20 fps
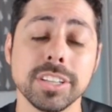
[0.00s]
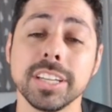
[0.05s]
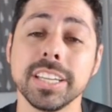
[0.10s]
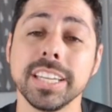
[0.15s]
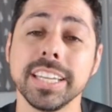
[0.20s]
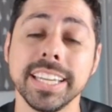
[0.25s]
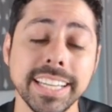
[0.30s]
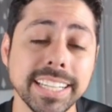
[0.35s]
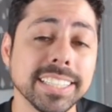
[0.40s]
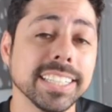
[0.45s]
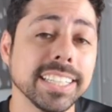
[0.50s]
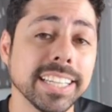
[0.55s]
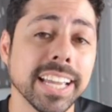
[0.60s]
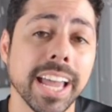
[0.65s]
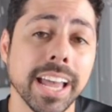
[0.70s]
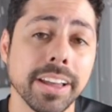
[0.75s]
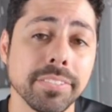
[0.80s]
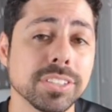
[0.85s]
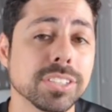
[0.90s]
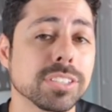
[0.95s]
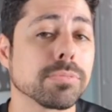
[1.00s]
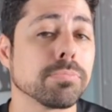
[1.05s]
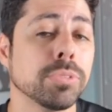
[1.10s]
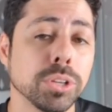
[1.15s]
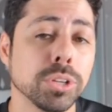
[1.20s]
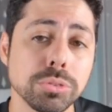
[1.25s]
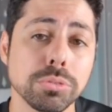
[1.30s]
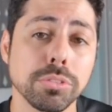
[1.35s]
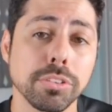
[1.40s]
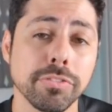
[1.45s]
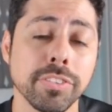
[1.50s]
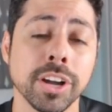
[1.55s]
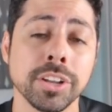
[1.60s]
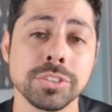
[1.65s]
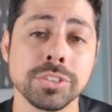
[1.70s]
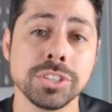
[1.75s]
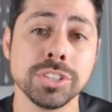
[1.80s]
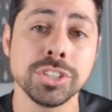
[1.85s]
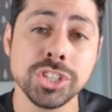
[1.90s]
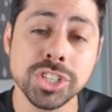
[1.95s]
ETFs, mutual
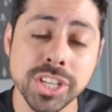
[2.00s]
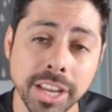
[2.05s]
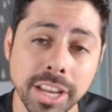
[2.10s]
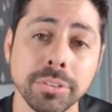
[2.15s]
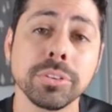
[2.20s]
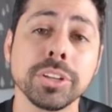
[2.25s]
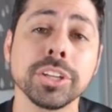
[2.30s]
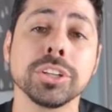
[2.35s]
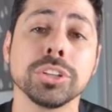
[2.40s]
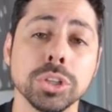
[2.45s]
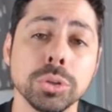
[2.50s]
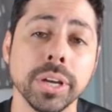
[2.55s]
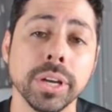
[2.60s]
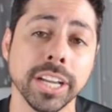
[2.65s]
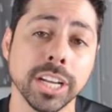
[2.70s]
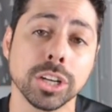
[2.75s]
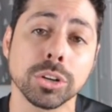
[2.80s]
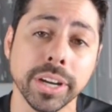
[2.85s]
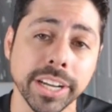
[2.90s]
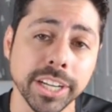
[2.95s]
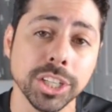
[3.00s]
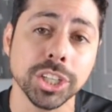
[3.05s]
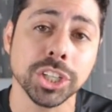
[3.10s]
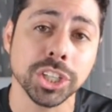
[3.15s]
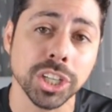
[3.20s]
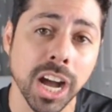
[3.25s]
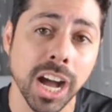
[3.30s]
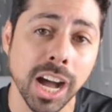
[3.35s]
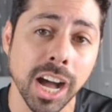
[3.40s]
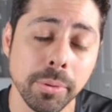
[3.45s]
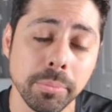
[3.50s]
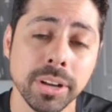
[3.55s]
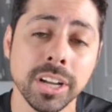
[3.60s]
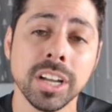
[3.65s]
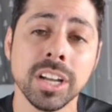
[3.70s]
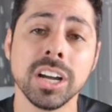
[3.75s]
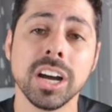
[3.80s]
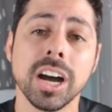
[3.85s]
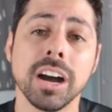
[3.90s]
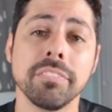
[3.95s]
funds, generally do a great job
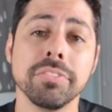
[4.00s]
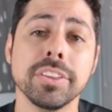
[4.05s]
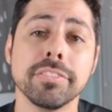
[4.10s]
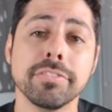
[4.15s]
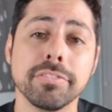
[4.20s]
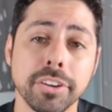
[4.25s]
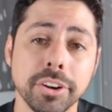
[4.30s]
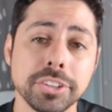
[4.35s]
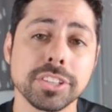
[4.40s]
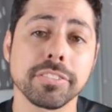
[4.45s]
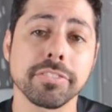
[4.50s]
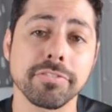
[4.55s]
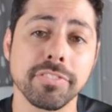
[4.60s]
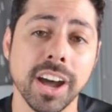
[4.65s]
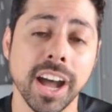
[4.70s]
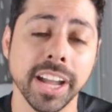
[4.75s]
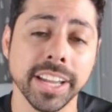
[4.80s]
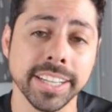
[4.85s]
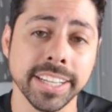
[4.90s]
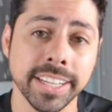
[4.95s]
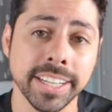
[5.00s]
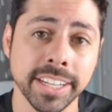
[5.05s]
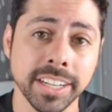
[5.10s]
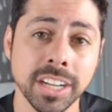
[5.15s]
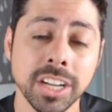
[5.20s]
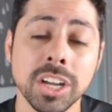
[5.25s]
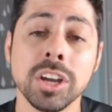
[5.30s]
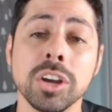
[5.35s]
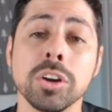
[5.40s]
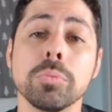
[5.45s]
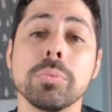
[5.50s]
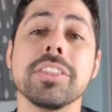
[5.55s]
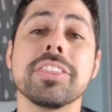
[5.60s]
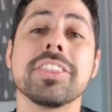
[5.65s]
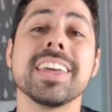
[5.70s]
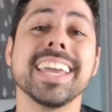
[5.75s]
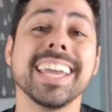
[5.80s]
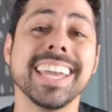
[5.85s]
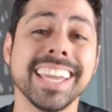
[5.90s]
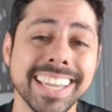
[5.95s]
of diversifying
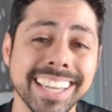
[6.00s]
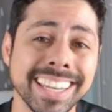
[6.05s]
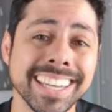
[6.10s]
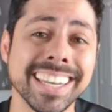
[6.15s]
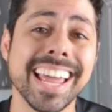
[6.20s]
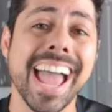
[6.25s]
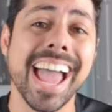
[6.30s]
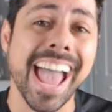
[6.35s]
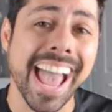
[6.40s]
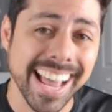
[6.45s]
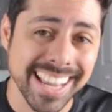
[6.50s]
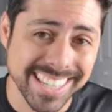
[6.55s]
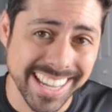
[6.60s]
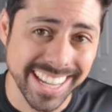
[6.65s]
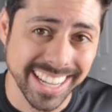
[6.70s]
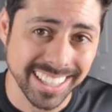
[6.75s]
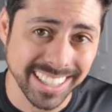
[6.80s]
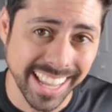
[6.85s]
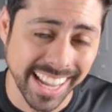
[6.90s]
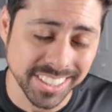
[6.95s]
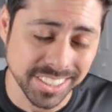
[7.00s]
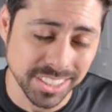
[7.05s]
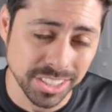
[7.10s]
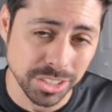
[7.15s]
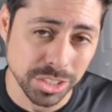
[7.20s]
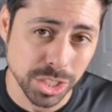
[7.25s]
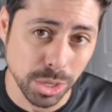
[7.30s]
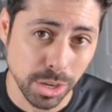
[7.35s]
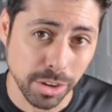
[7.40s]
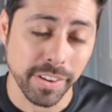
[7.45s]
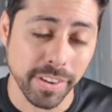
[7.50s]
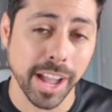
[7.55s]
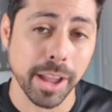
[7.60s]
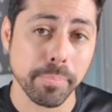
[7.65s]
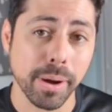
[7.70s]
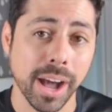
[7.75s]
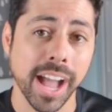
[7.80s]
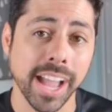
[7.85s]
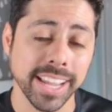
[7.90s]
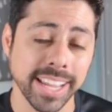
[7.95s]
within asset classes. So if I
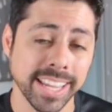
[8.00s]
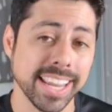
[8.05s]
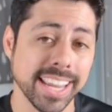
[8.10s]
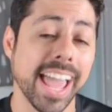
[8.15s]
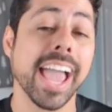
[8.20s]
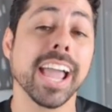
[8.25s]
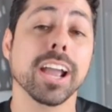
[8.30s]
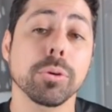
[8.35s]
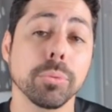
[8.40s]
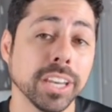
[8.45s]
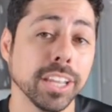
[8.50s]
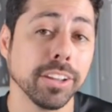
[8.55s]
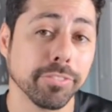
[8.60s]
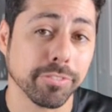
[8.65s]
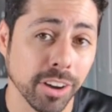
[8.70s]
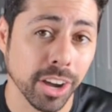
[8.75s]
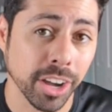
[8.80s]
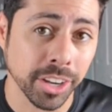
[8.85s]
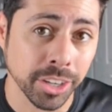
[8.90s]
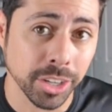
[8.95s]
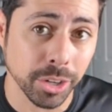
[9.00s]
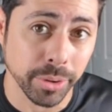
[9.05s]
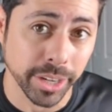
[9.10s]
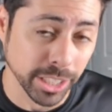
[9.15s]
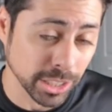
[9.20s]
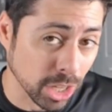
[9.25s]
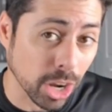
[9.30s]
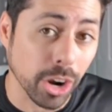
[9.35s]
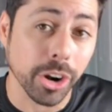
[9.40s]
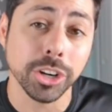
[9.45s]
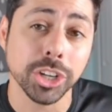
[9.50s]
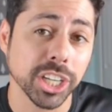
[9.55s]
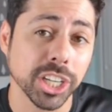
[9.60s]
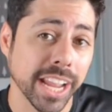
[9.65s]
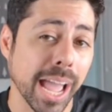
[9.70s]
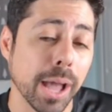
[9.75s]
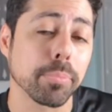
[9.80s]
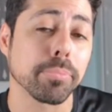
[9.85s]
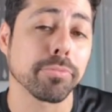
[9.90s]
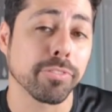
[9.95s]
buy an equity fund or a large
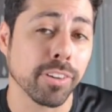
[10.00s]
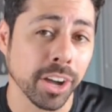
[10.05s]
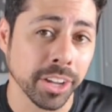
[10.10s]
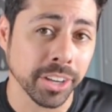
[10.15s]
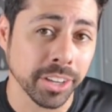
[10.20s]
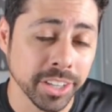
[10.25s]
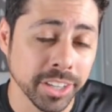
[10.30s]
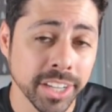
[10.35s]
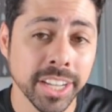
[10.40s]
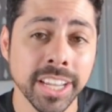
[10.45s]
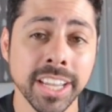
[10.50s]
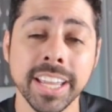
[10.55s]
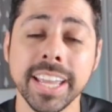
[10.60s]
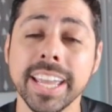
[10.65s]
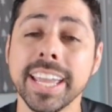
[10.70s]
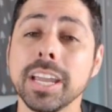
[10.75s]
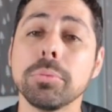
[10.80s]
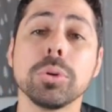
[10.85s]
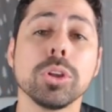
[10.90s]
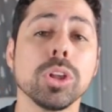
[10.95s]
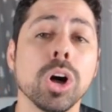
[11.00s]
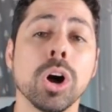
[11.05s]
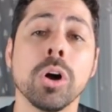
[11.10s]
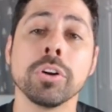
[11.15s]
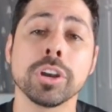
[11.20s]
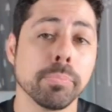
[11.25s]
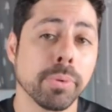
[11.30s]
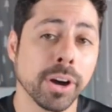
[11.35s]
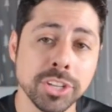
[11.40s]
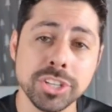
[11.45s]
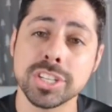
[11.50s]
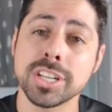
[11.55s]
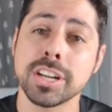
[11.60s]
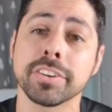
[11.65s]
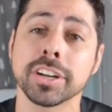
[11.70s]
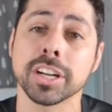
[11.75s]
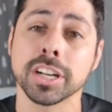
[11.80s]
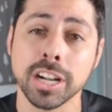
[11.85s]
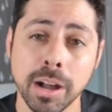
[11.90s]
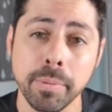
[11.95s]
cap fund, it will own a bunch of
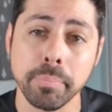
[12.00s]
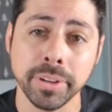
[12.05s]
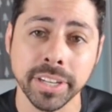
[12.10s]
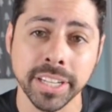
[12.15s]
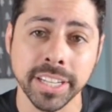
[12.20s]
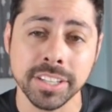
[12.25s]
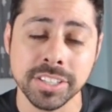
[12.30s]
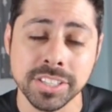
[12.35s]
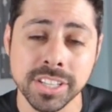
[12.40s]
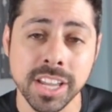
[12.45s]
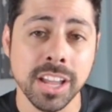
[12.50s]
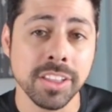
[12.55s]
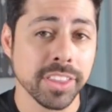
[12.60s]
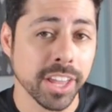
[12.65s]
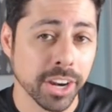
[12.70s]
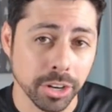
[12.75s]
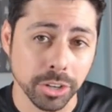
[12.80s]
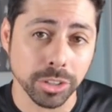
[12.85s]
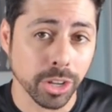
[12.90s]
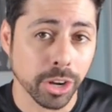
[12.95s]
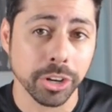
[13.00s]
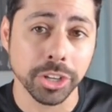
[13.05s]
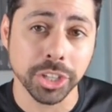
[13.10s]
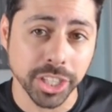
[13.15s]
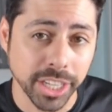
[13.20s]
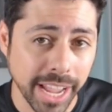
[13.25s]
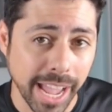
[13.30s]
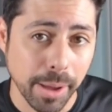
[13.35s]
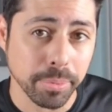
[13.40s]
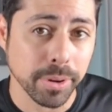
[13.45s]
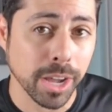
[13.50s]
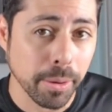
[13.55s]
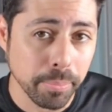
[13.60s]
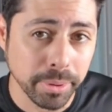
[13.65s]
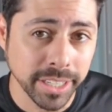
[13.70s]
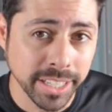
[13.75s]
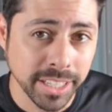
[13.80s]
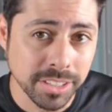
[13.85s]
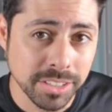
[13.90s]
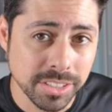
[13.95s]
different companies that are large cap
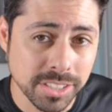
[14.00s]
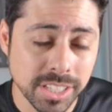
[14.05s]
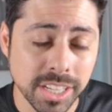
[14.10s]
companies